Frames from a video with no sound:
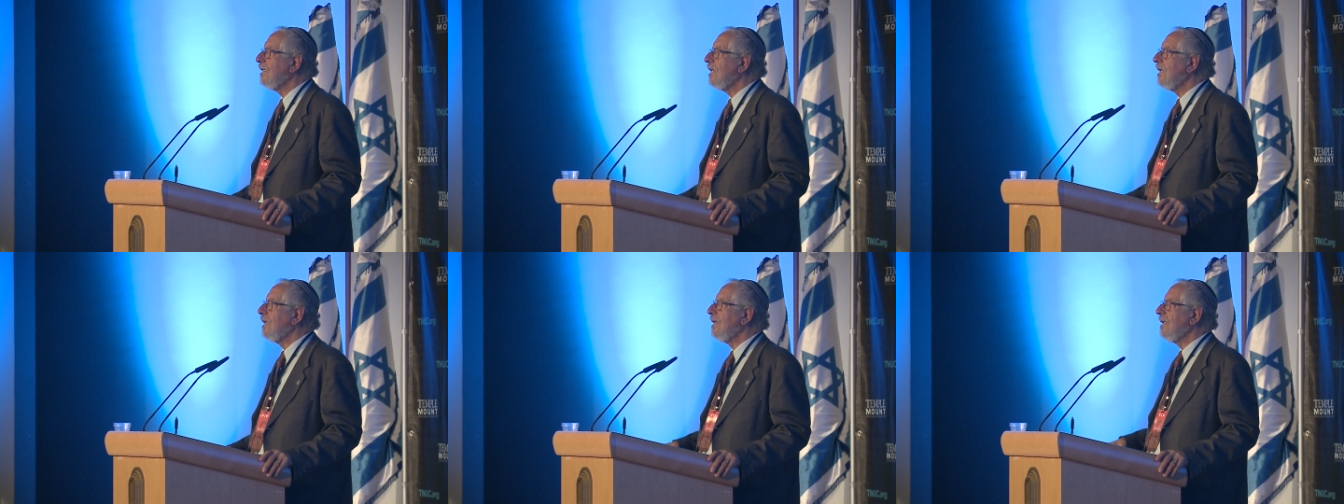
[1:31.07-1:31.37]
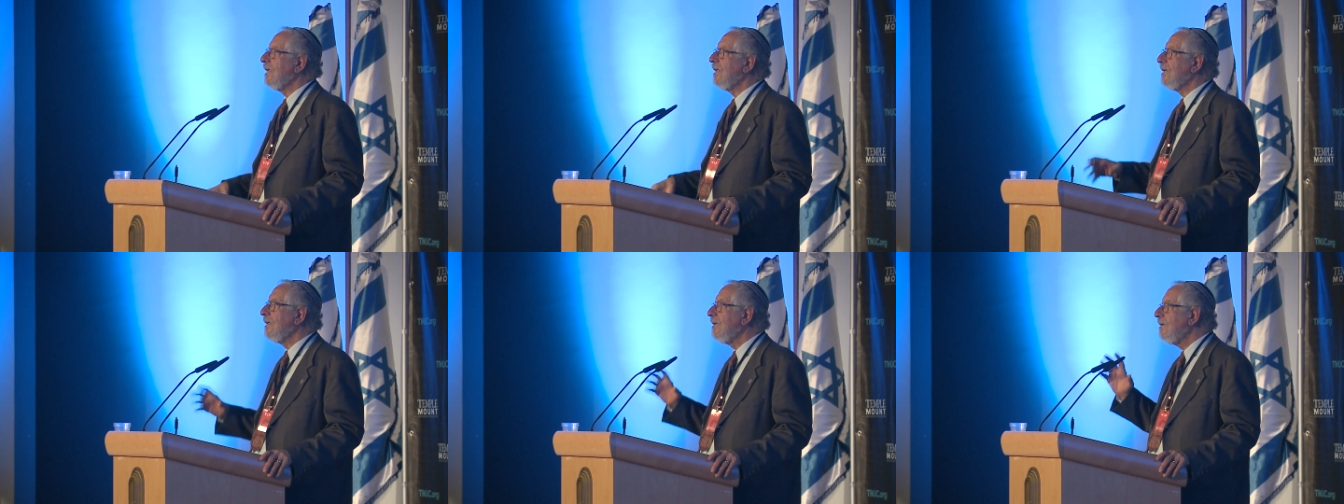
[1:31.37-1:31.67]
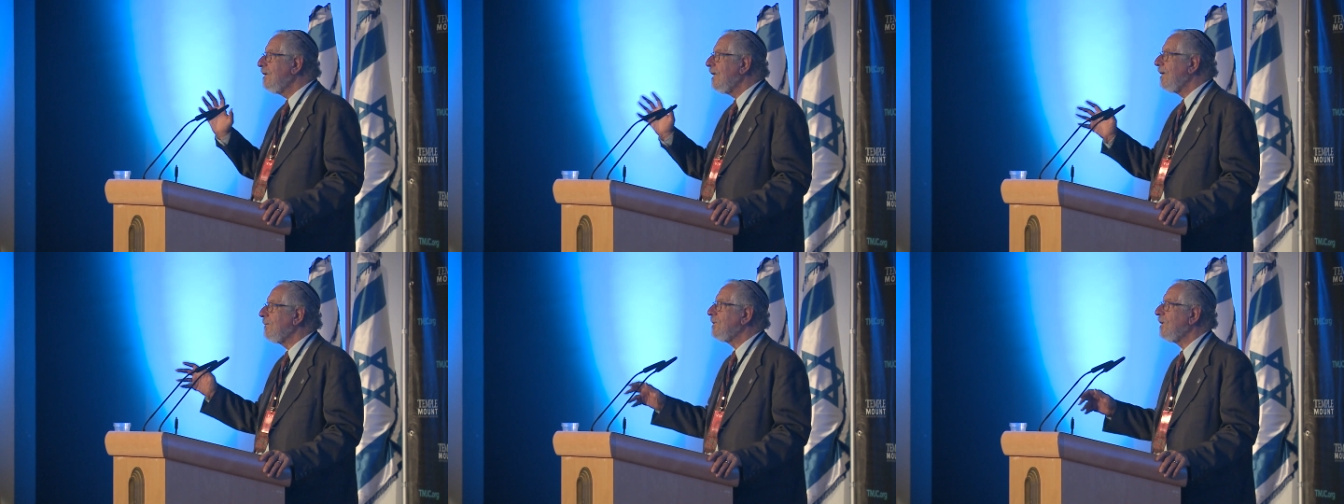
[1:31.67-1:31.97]
I
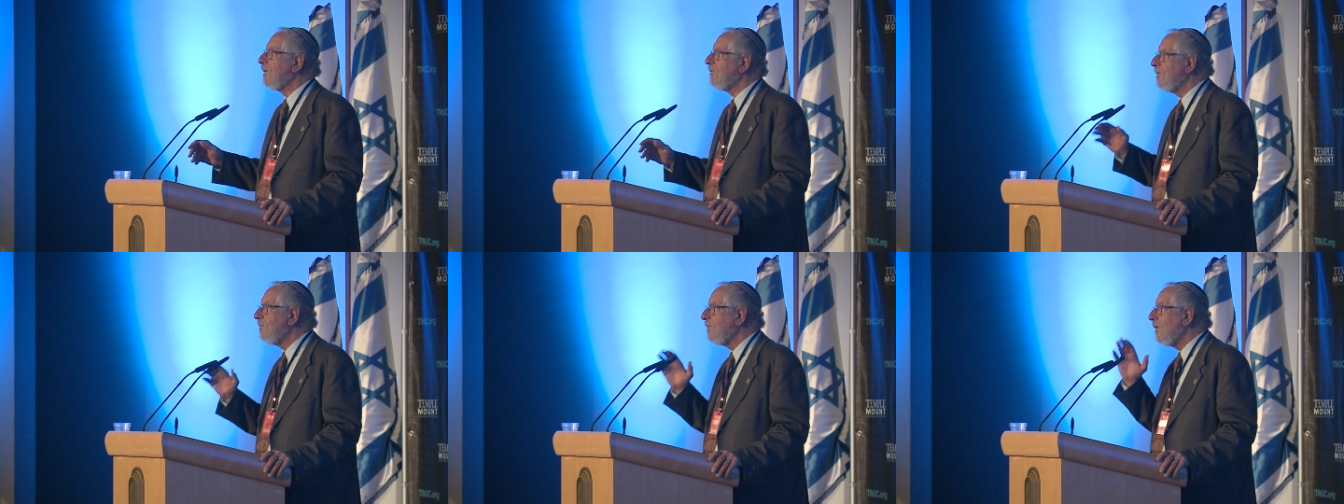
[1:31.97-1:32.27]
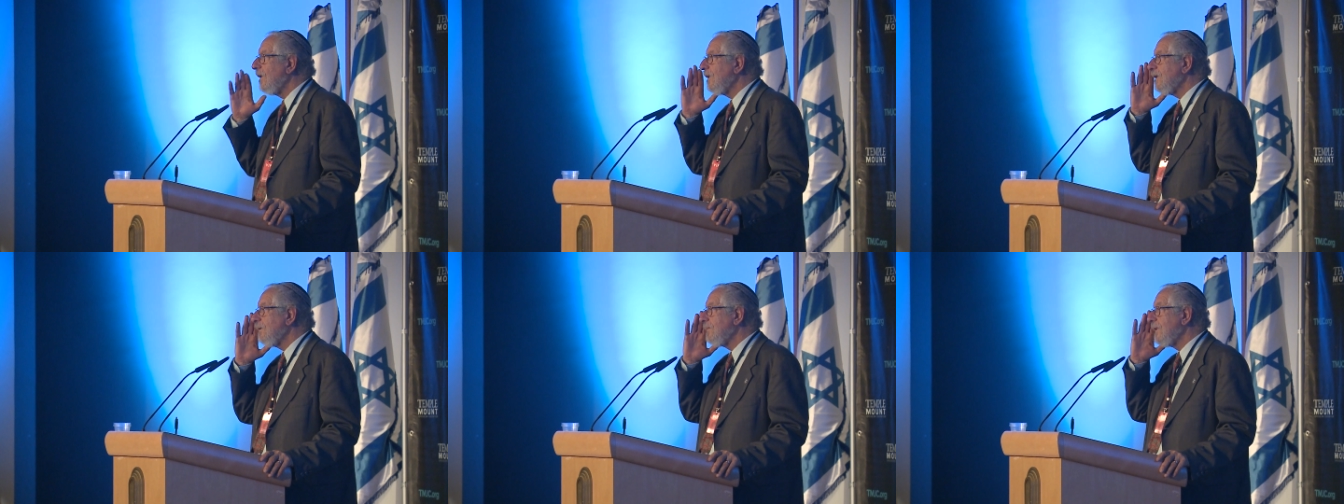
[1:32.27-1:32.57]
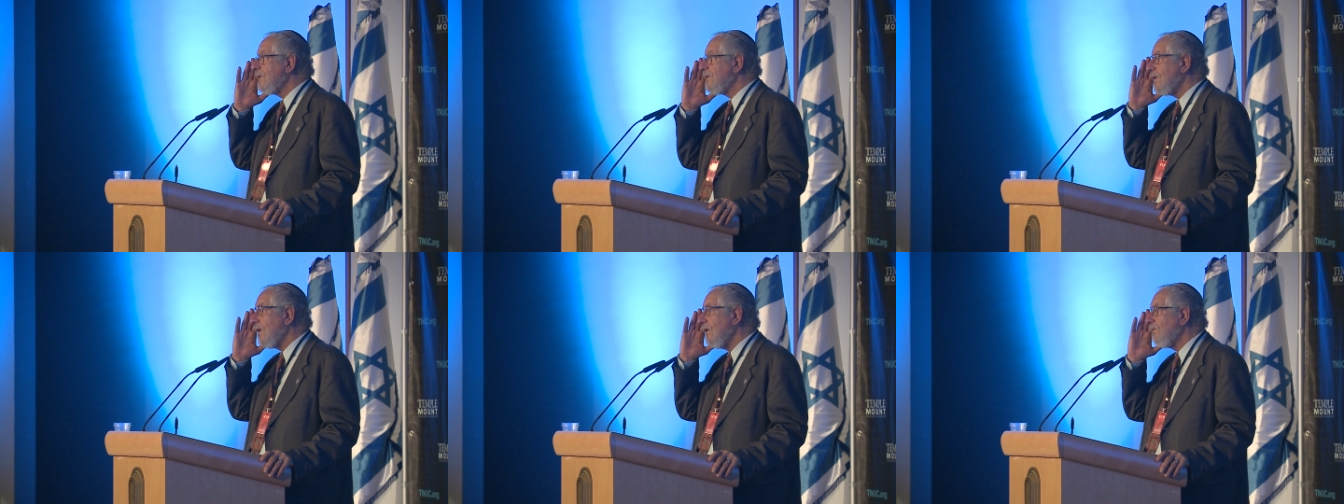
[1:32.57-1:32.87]
kept on reminding
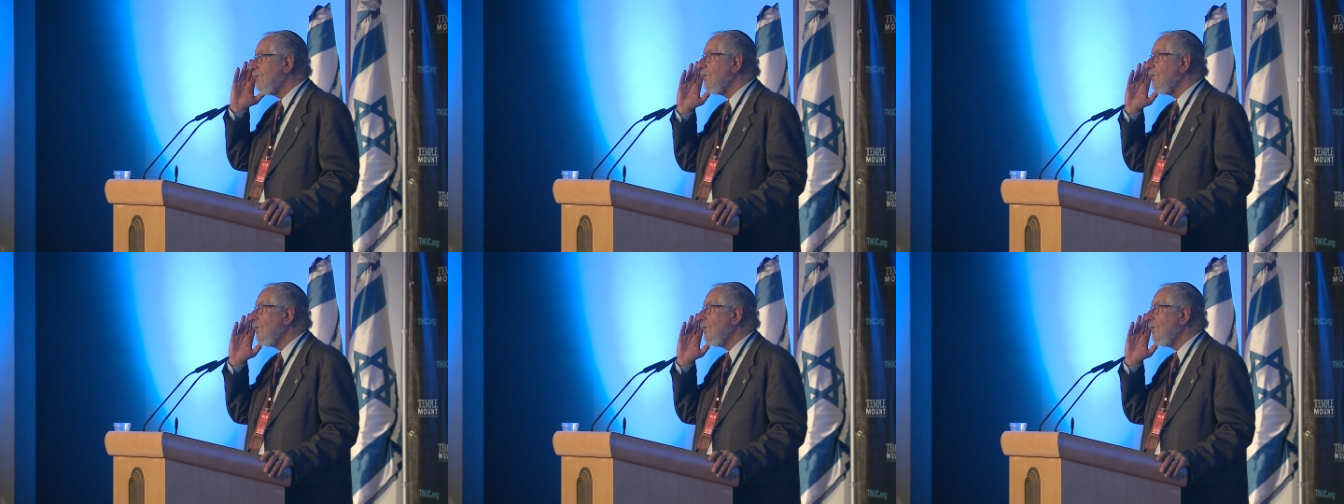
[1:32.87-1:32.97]
myself,